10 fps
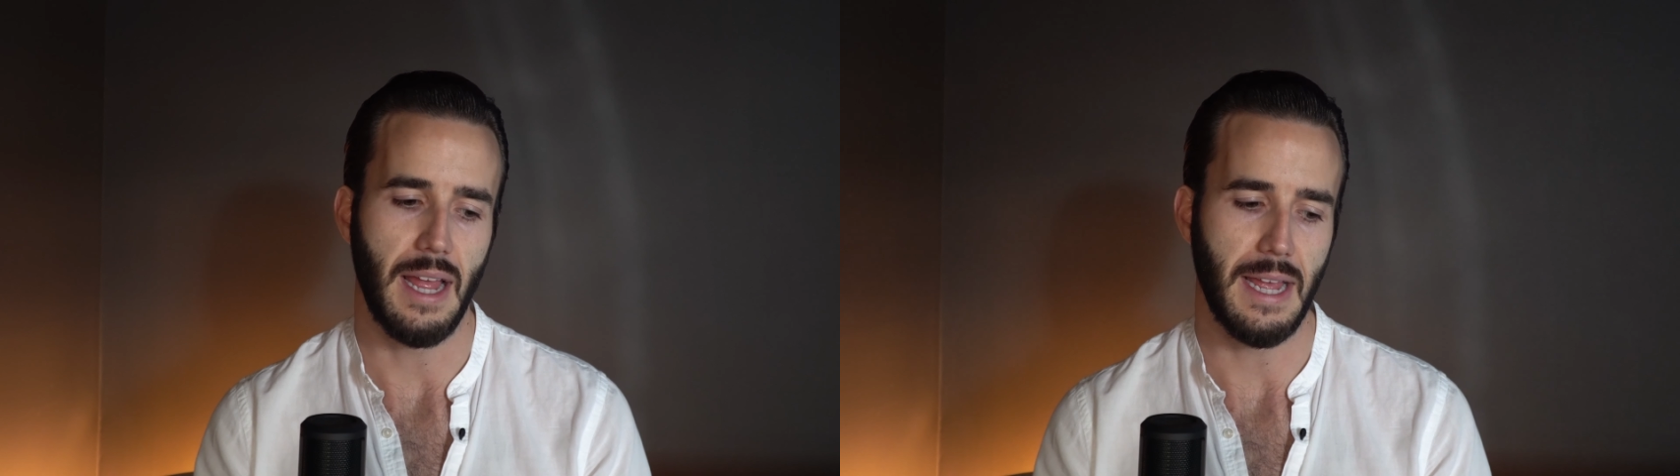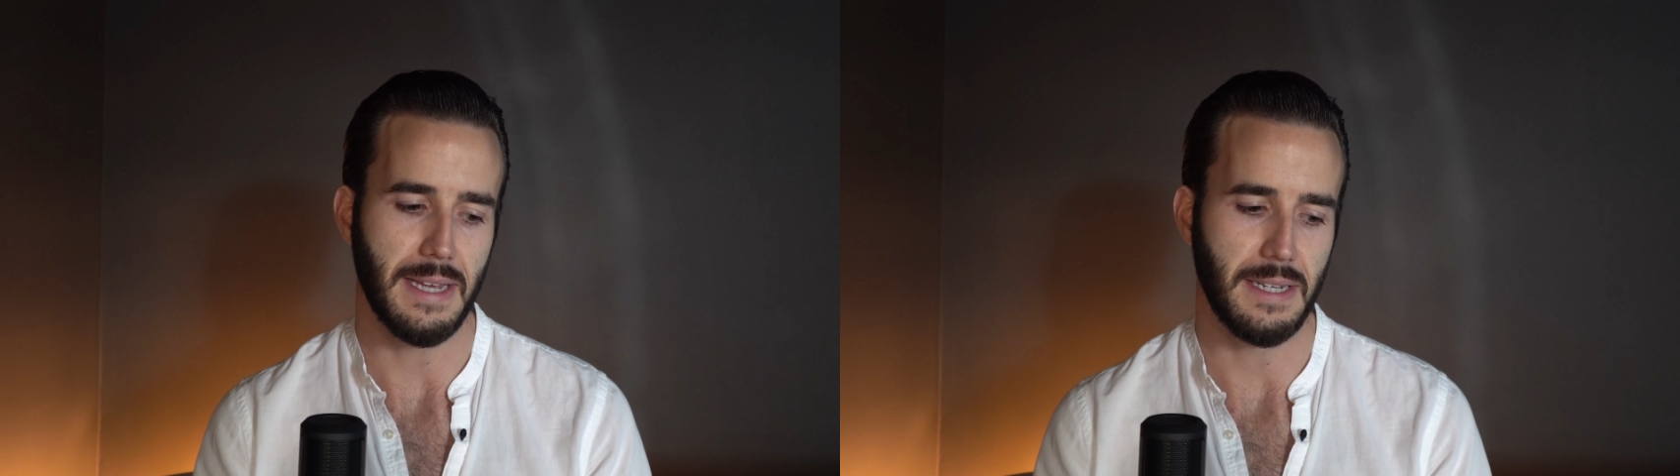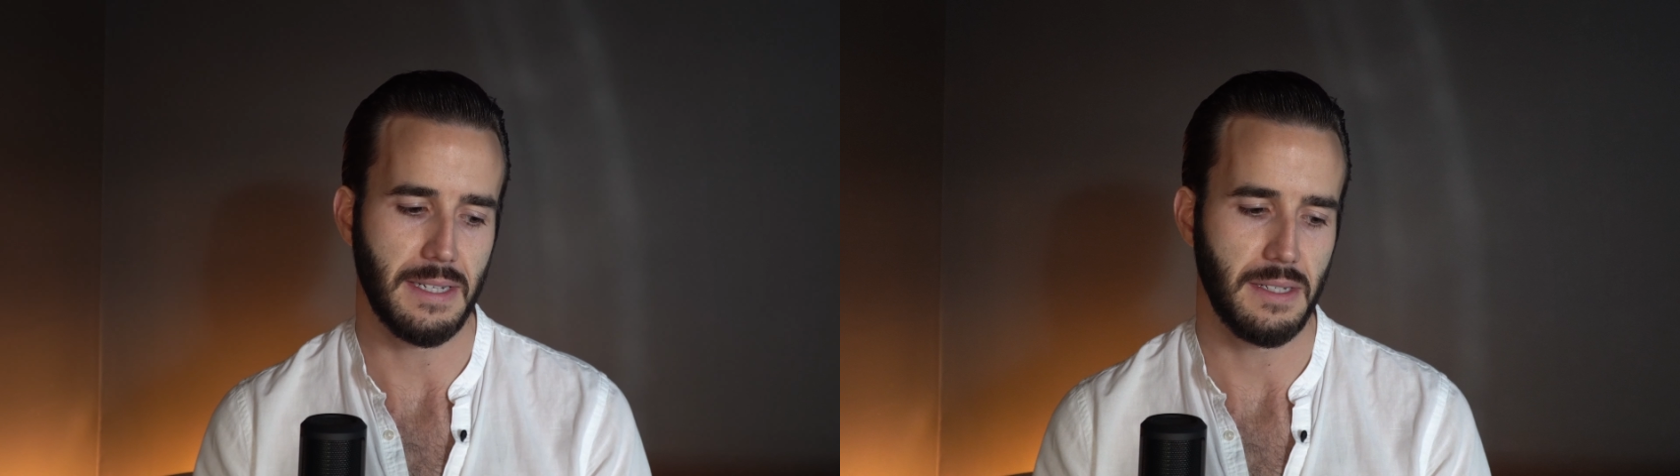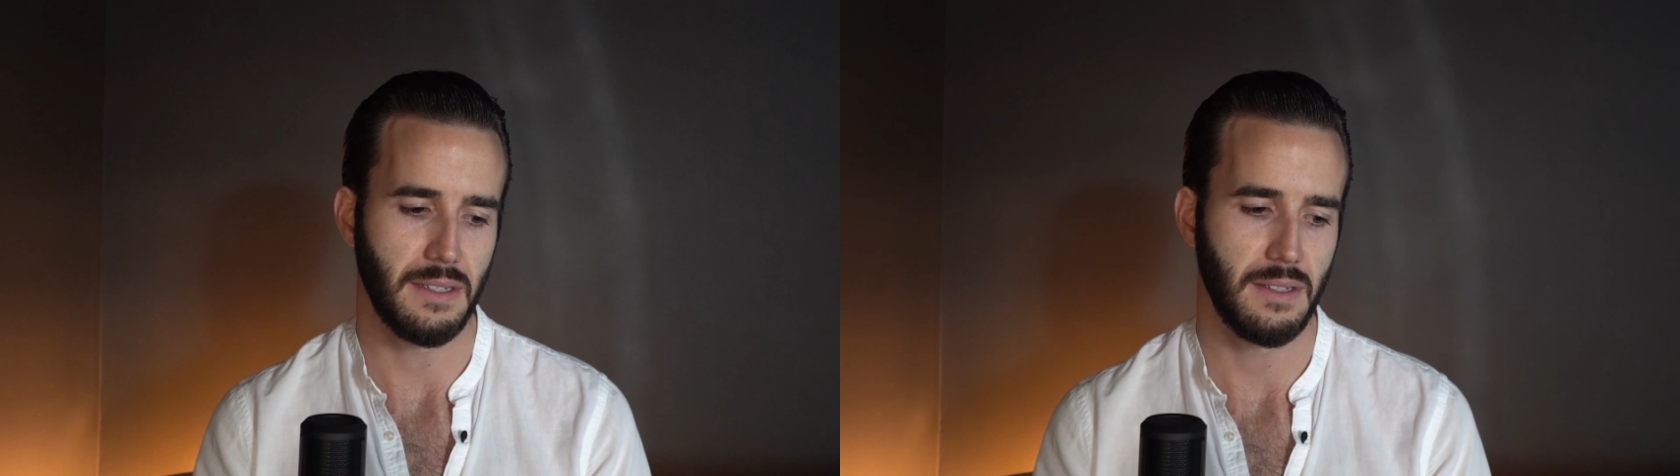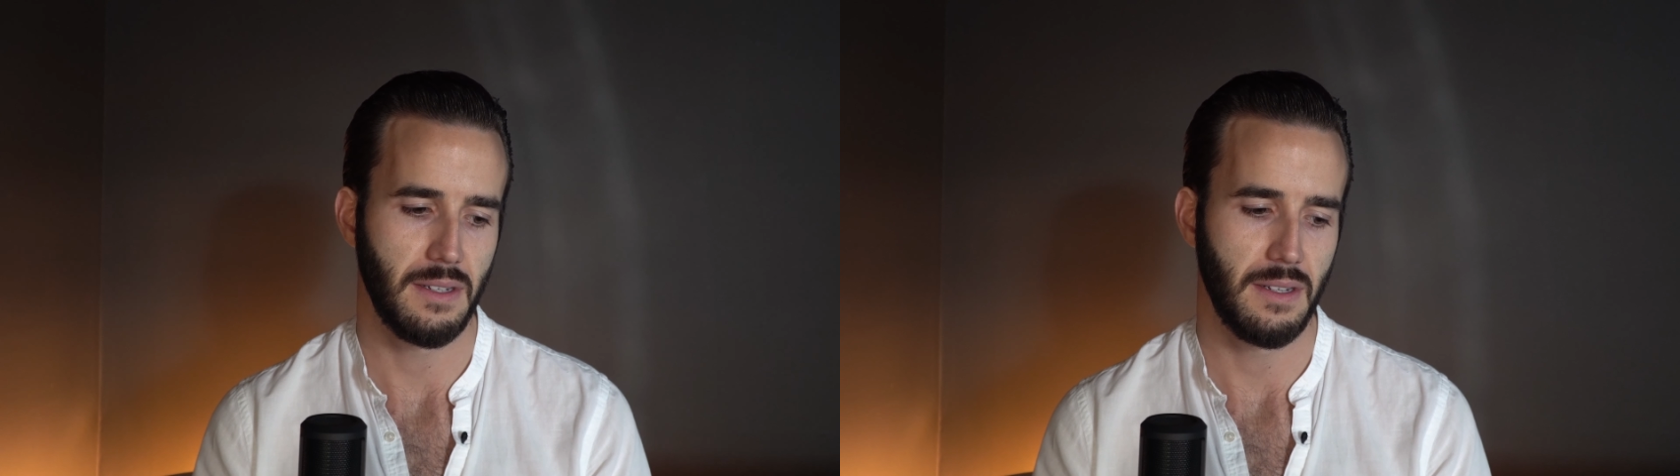And
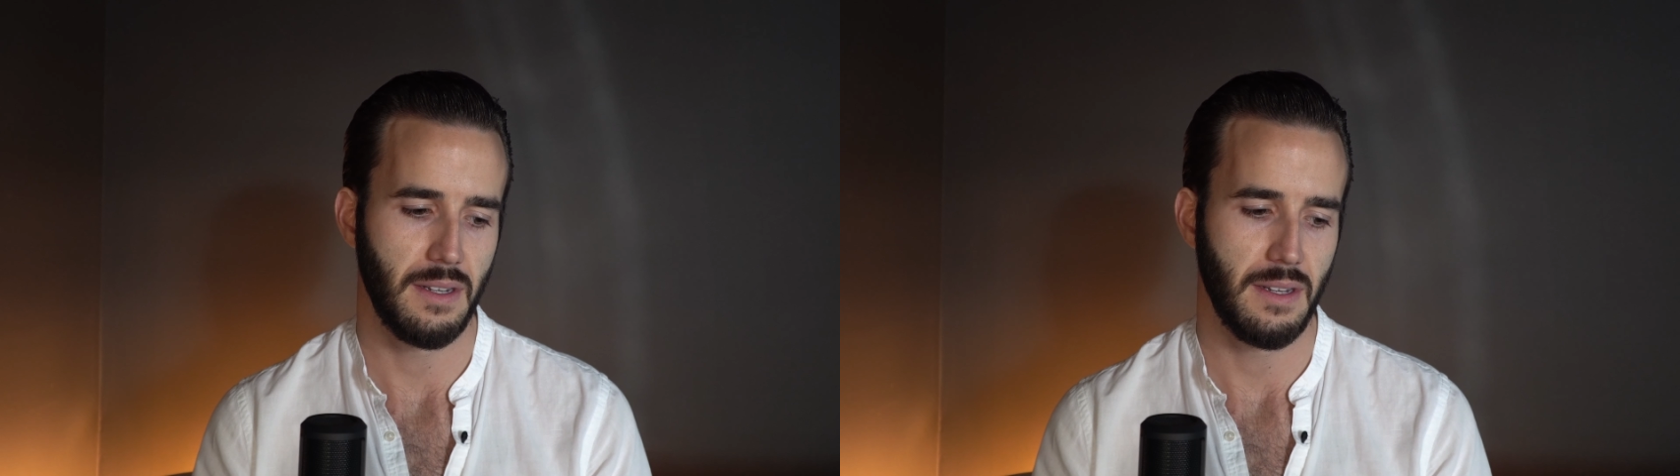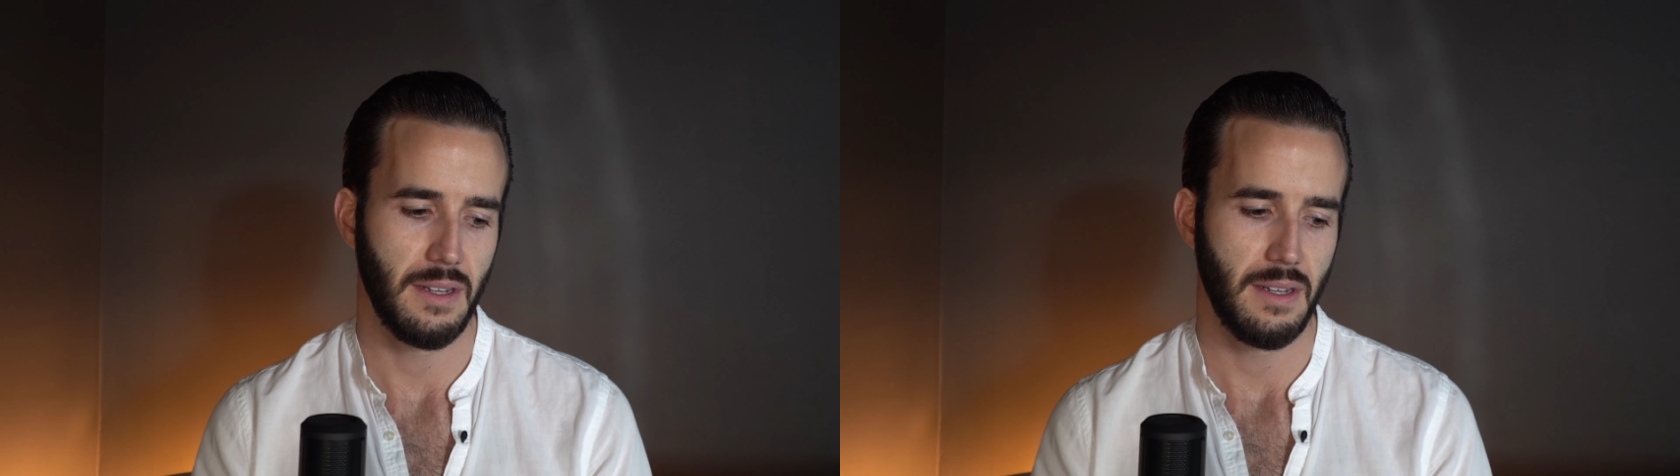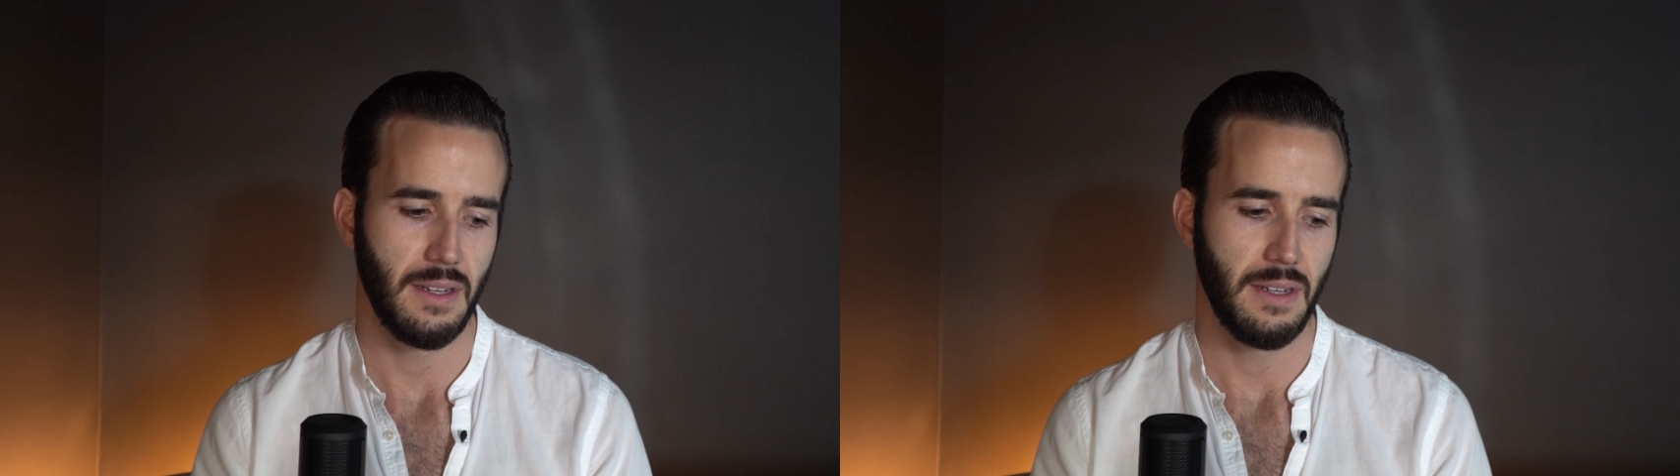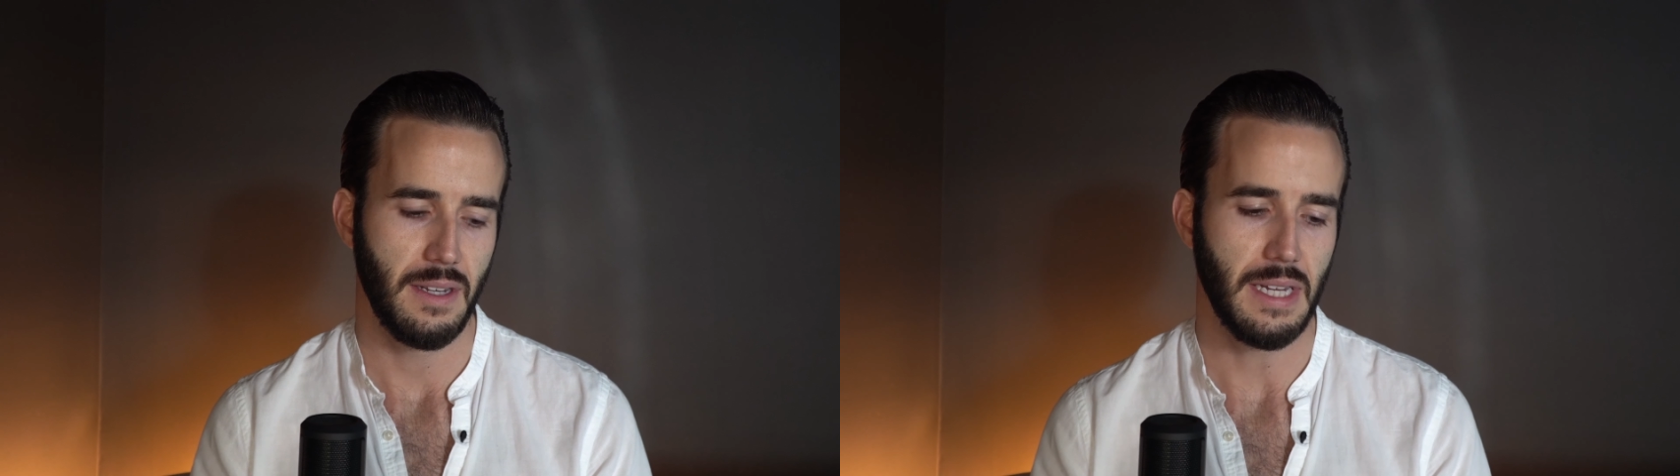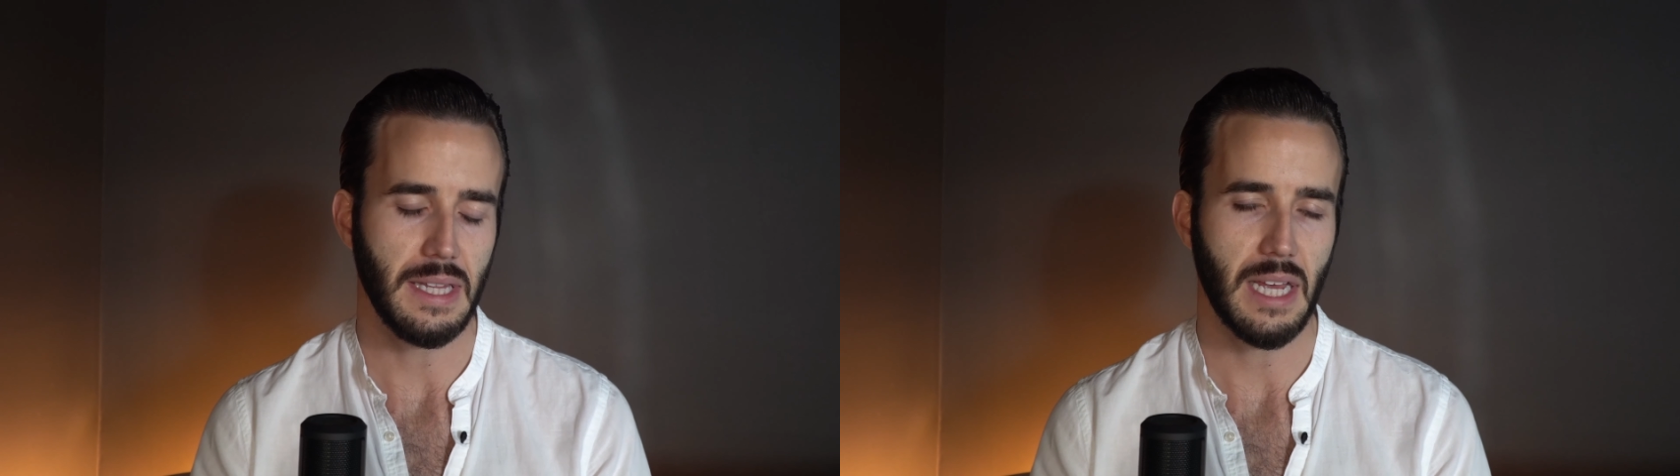in